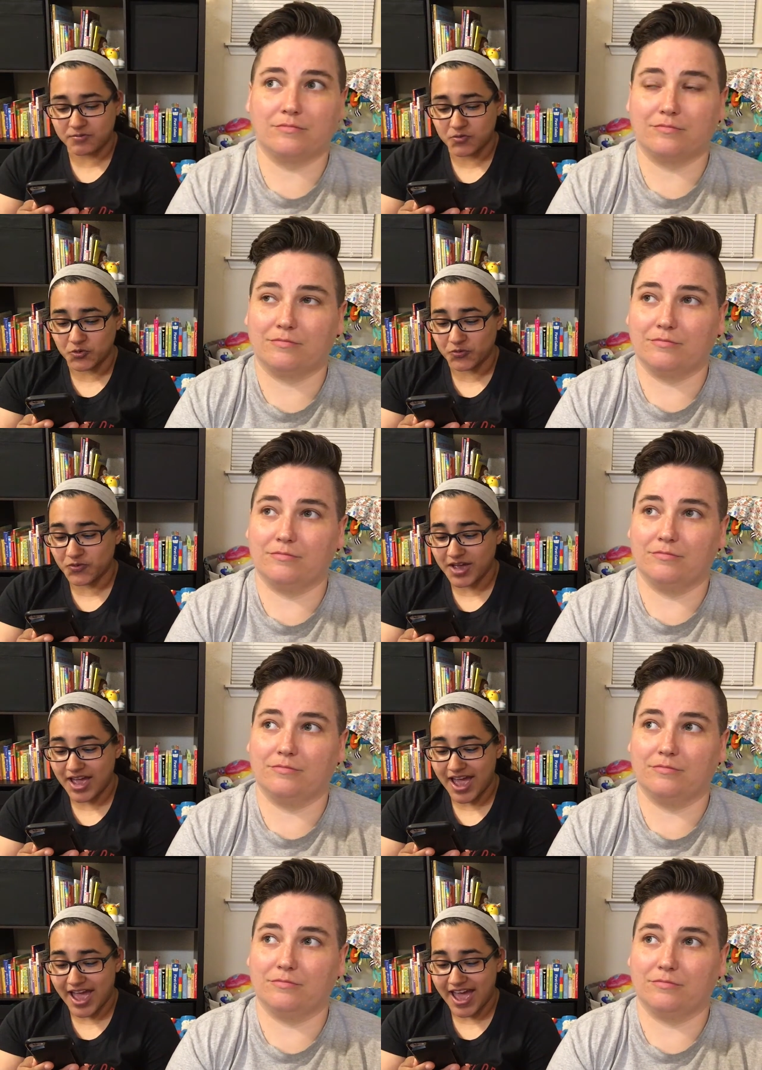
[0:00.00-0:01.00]
Speaker 1: move?
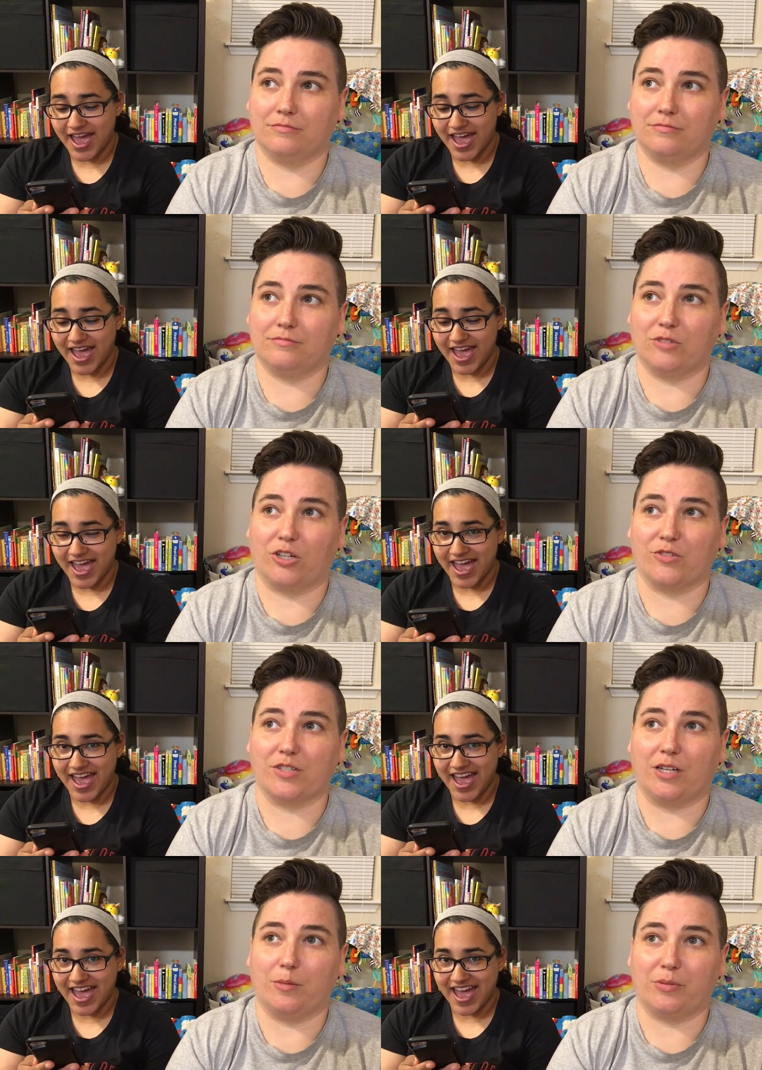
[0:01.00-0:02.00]
What goes
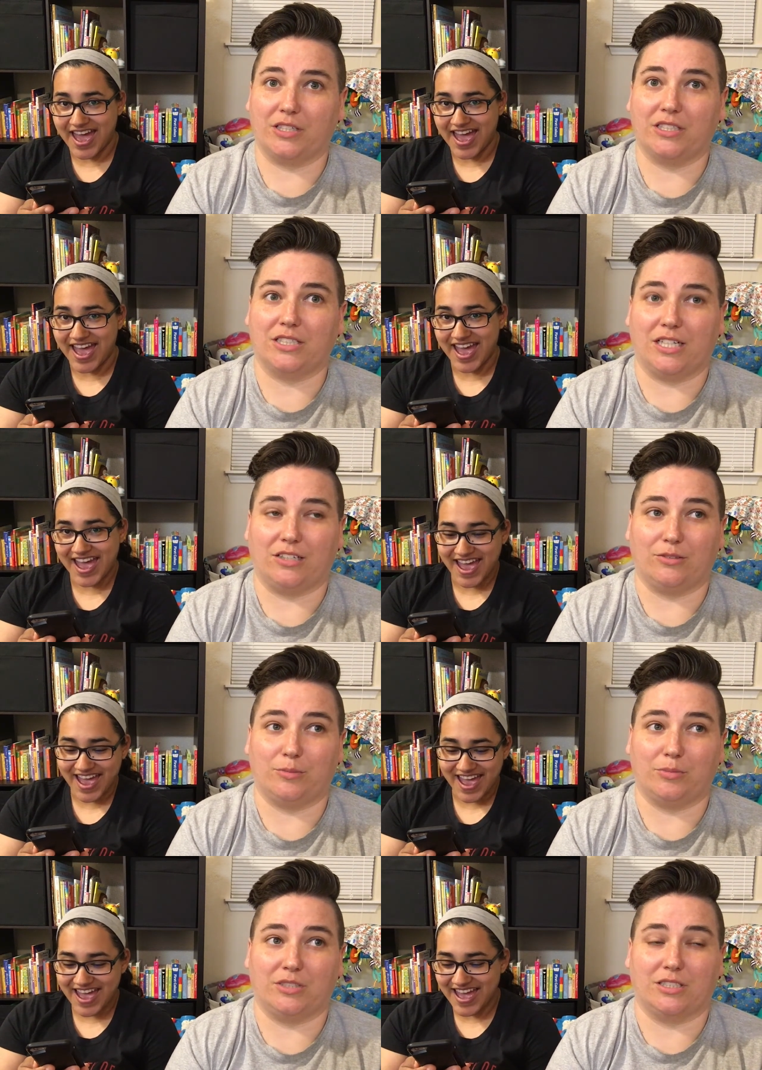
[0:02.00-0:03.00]
up and down
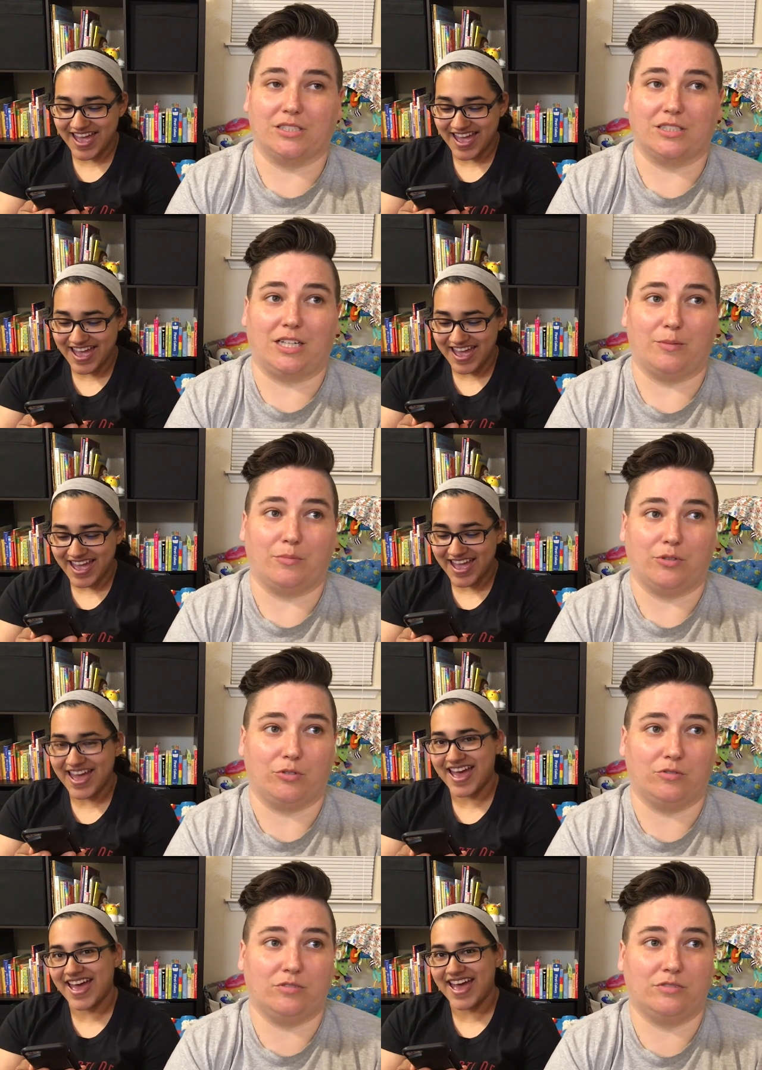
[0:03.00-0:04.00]
but does not
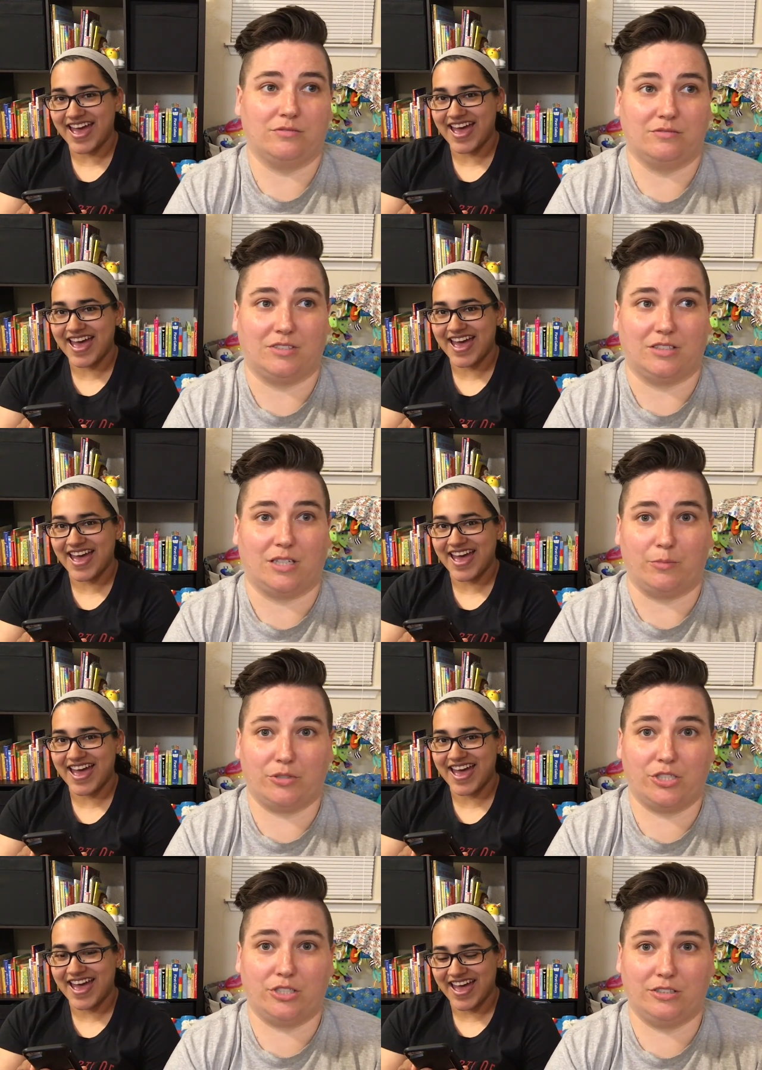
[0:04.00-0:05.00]
move? The
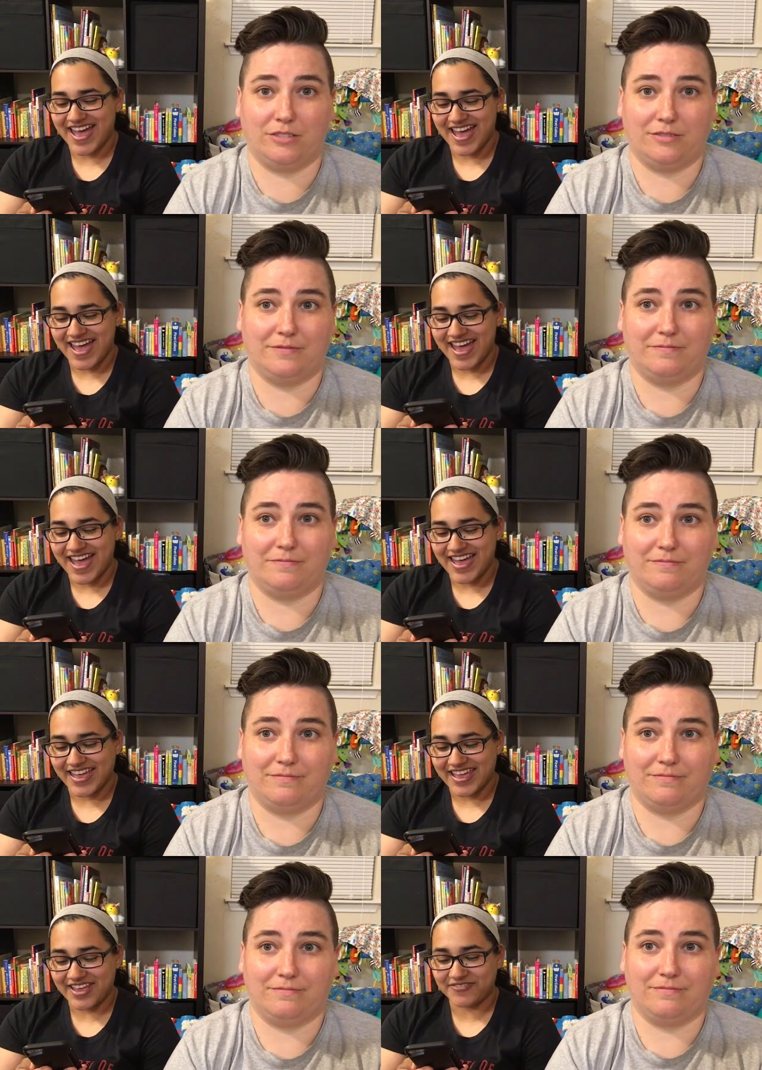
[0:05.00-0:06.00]
temperature?
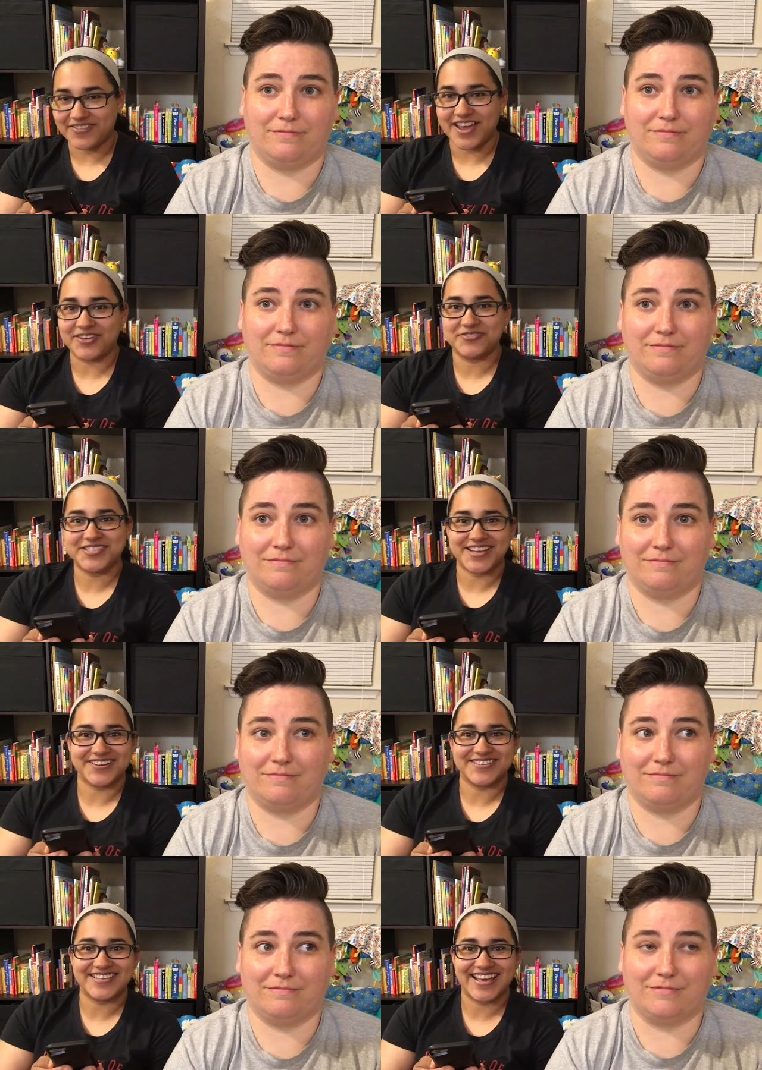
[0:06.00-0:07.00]
Speaker 2: A flight of
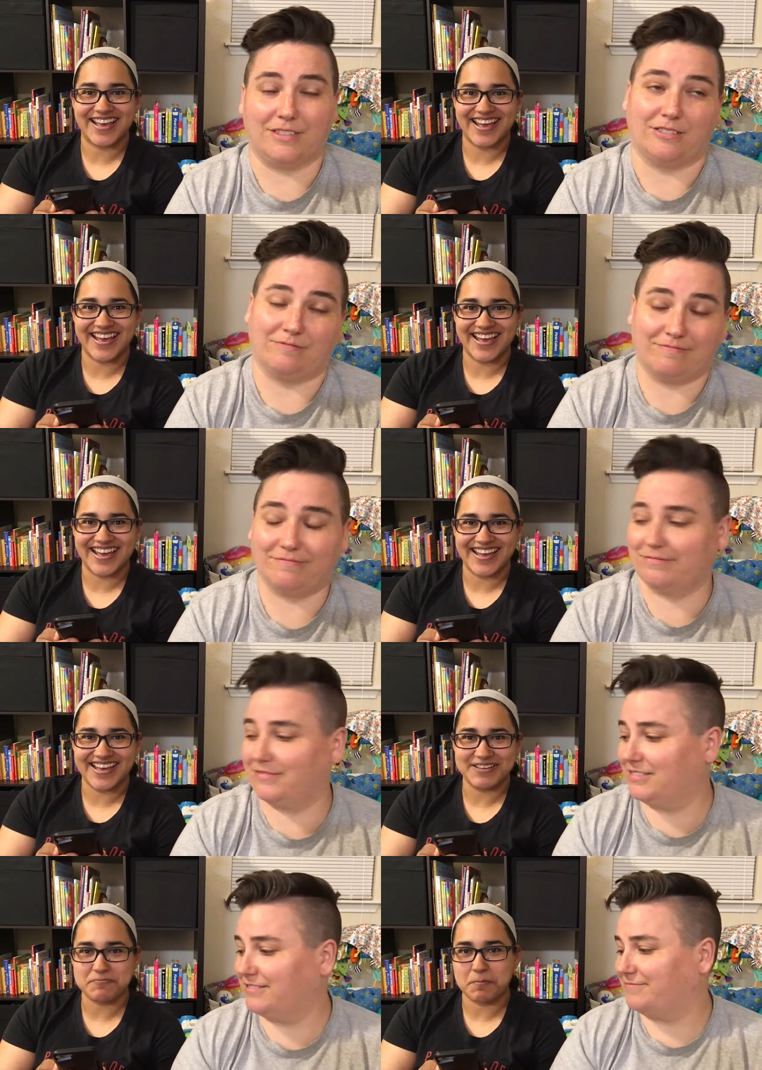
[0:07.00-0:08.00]
stairs. Oh.
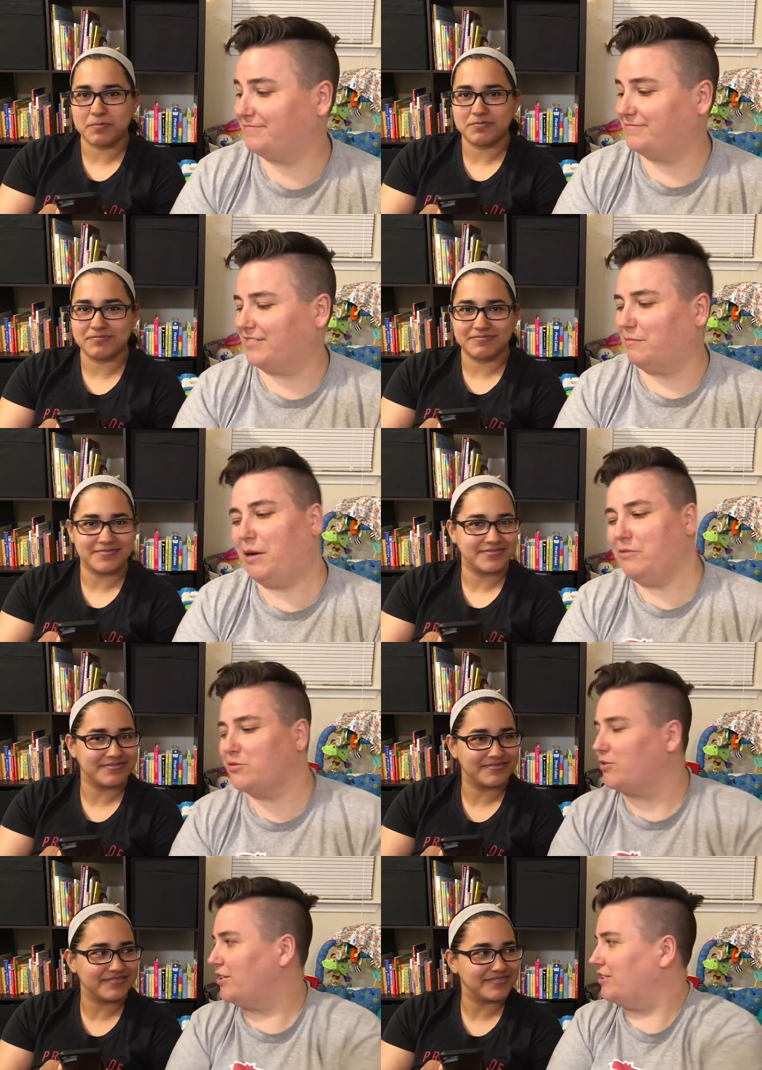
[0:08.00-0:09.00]
Mine was
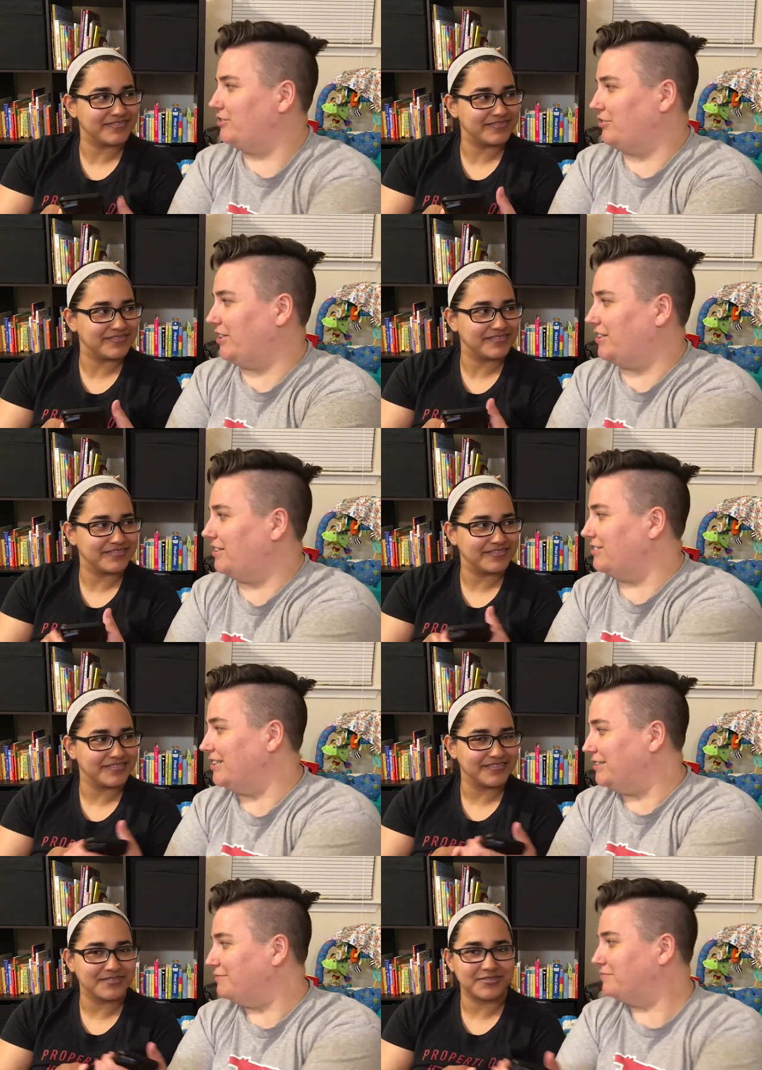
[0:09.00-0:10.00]
right too, technically.
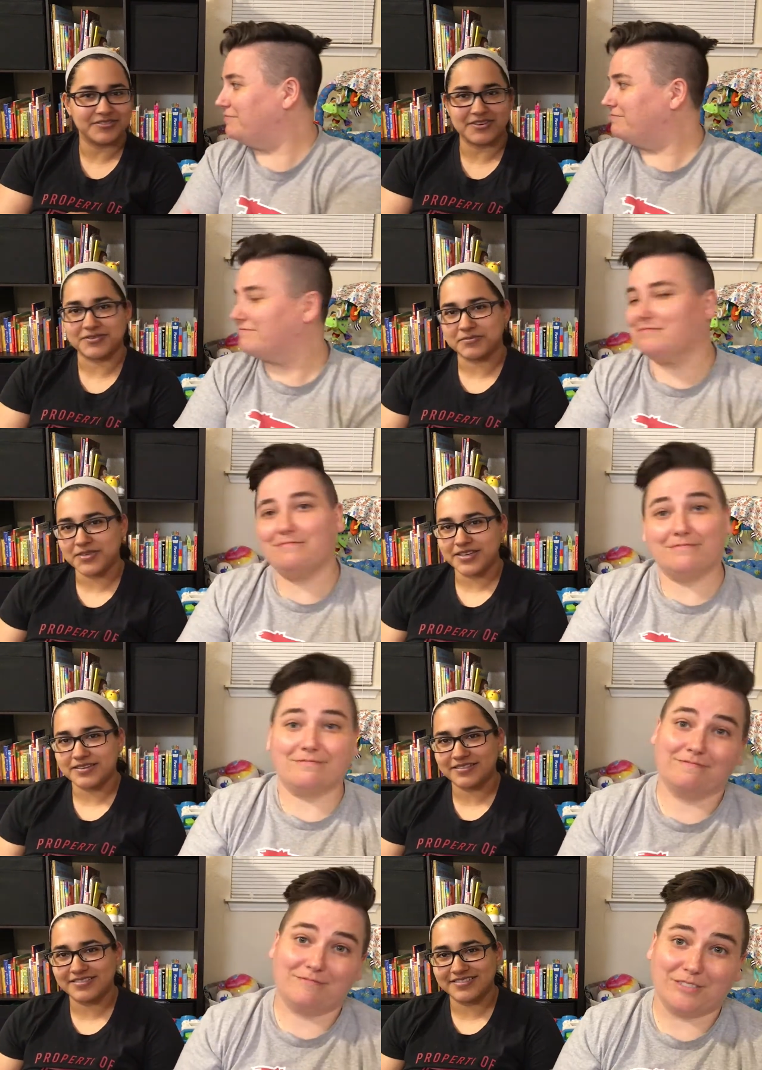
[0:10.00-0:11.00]
Oh
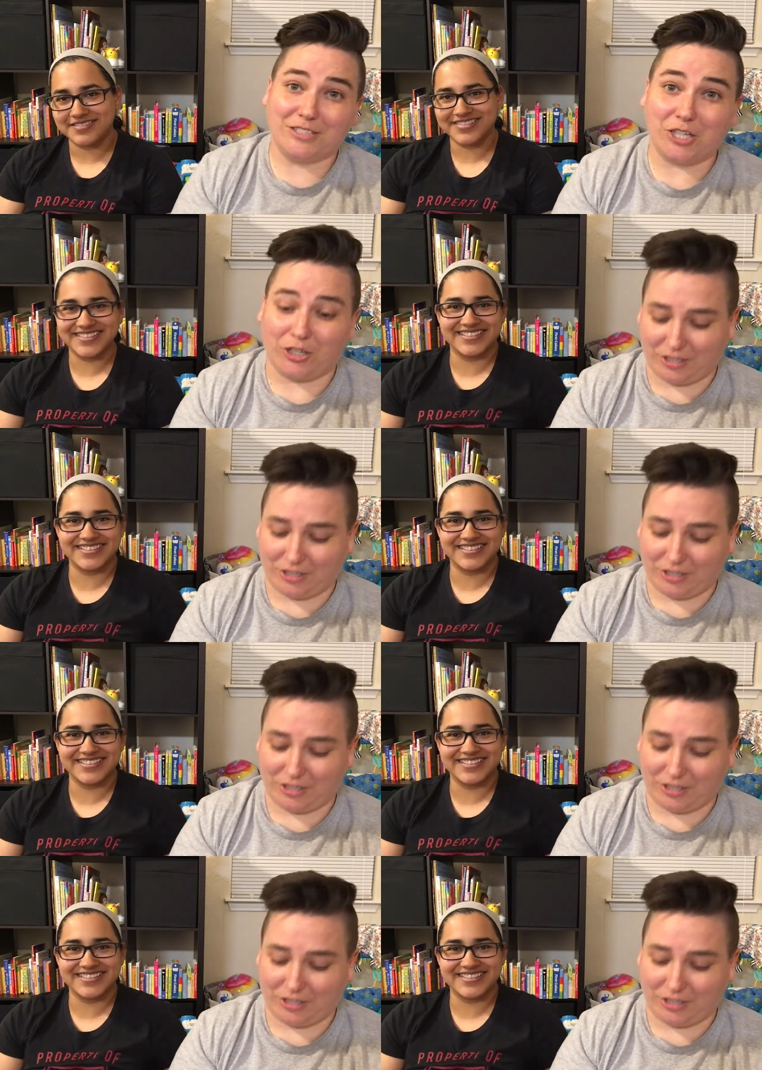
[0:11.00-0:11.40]
man, sorry.